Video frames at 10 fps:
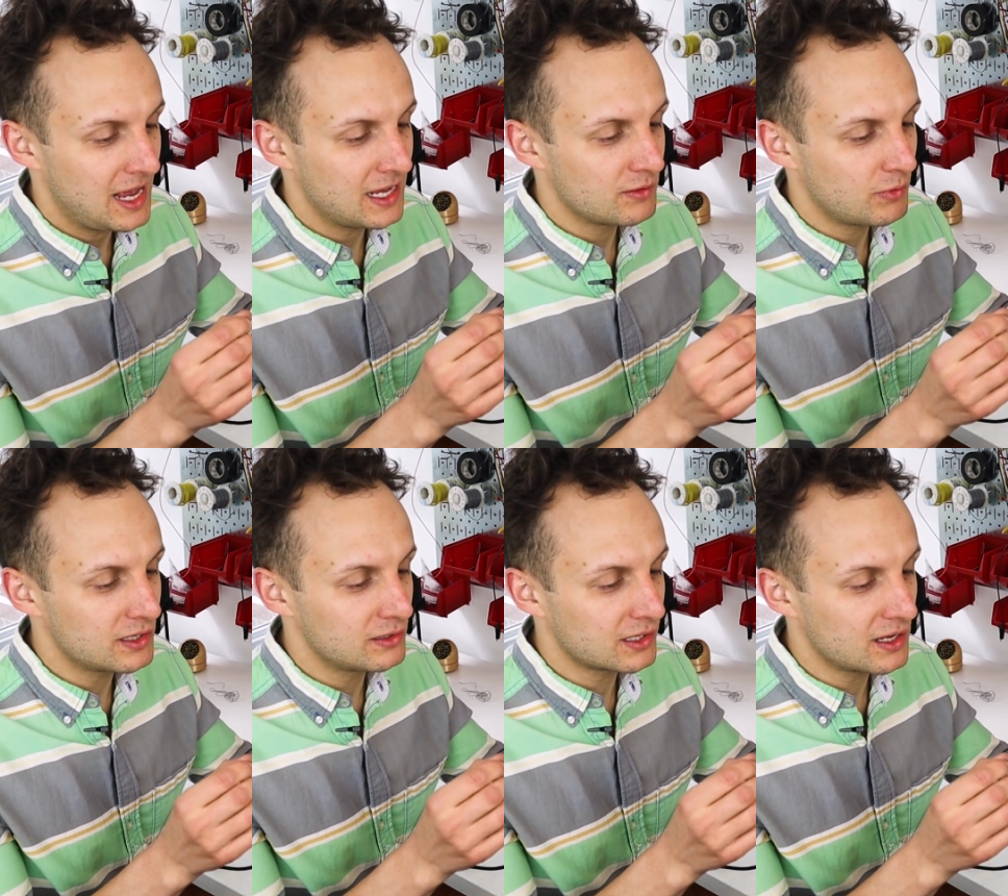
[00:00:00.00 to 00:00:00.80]
And
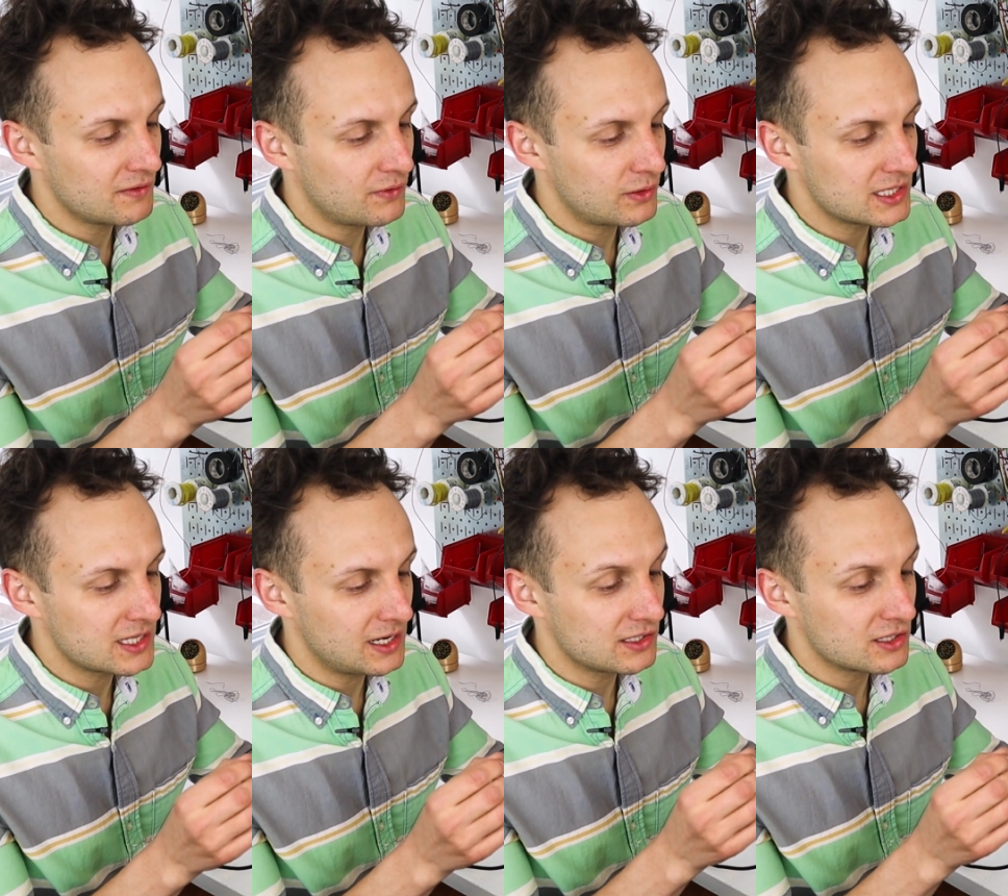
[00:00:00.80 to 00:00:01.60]
what you're looking for
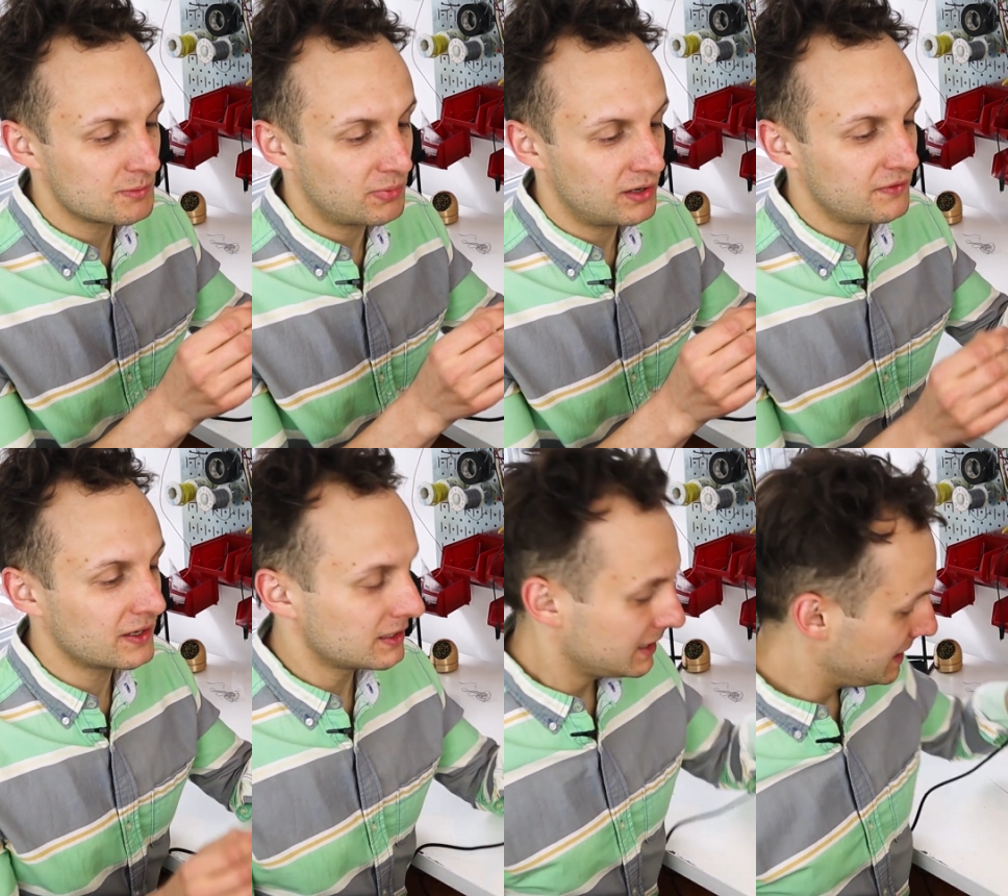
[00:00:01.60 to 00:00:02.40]
is that it's just
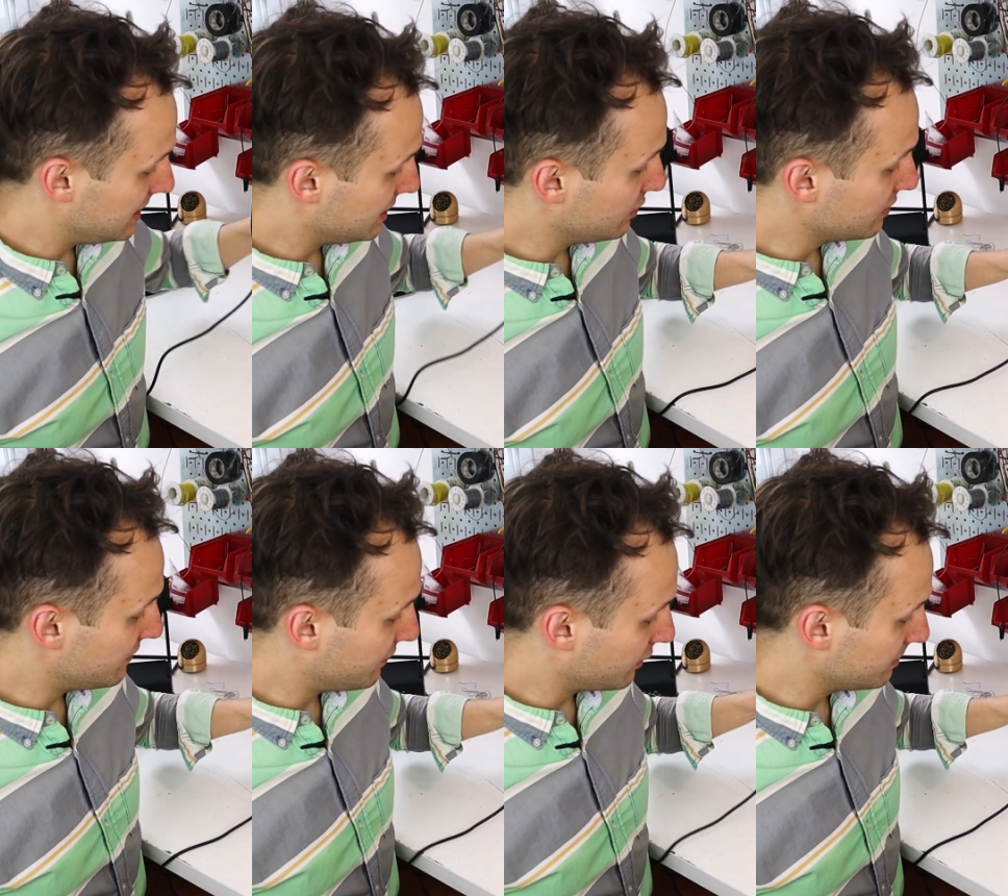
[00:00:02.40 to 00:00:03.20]
perfectly
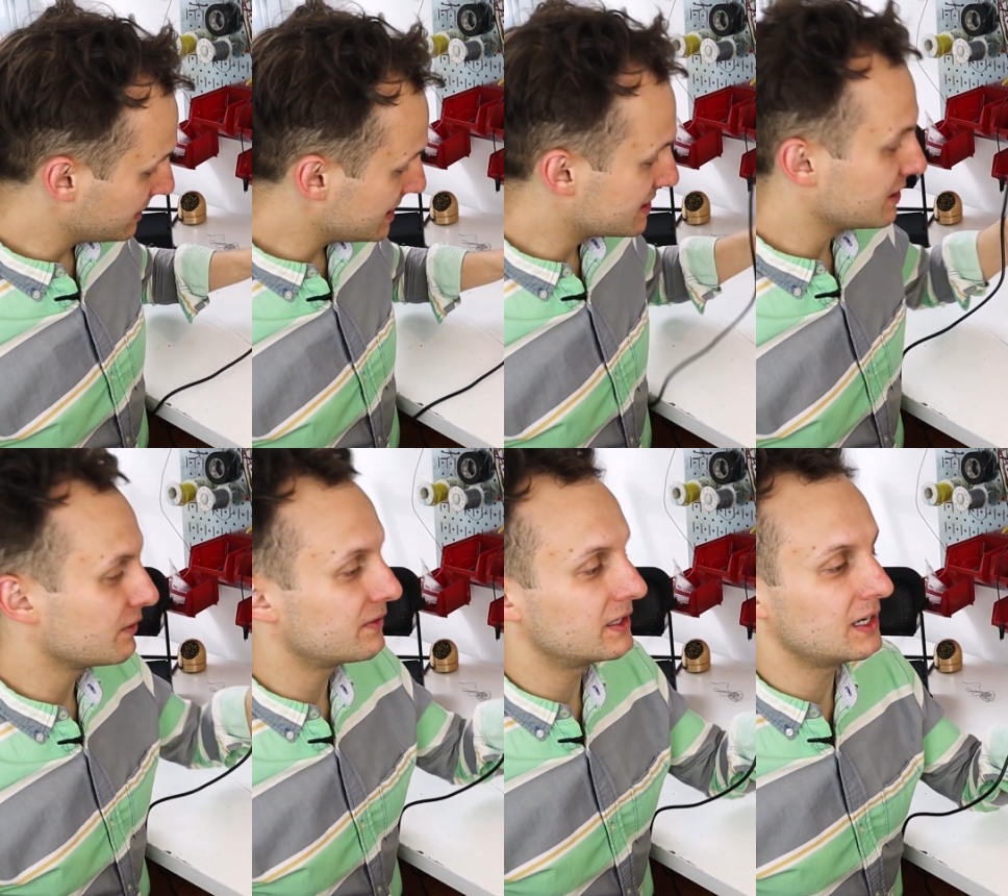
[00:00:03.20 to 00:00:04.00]
uniformly
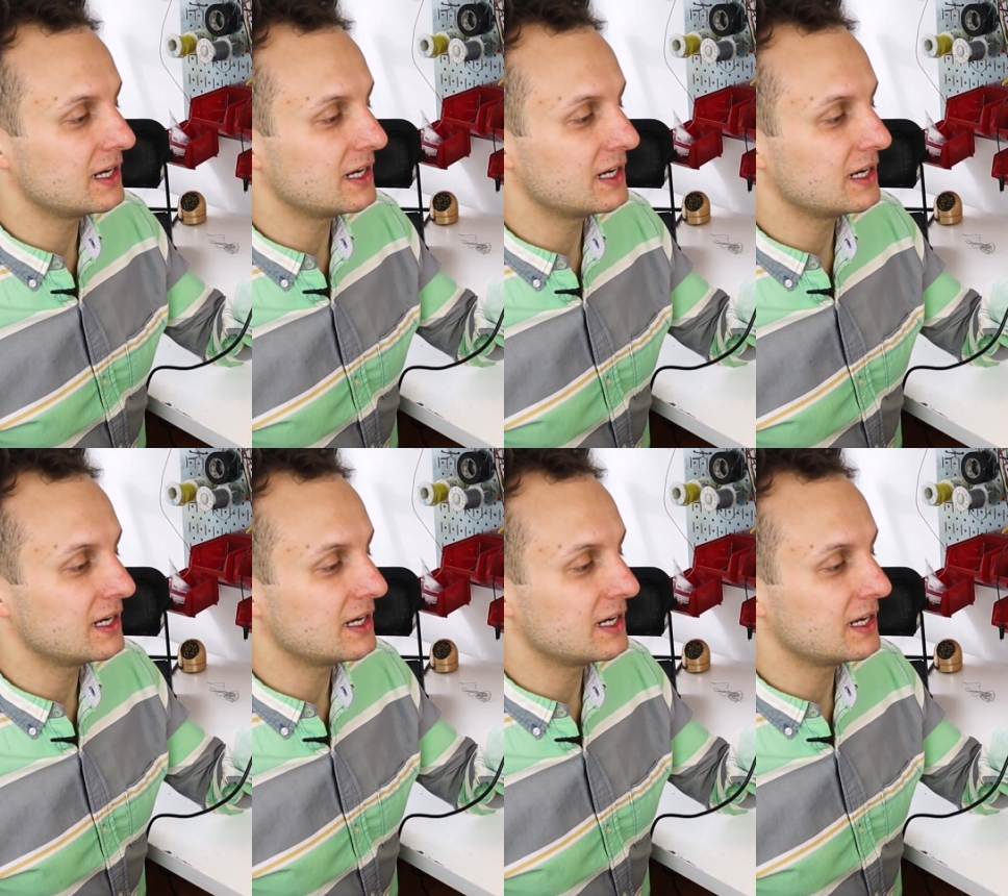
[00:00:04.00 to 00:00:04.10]
silver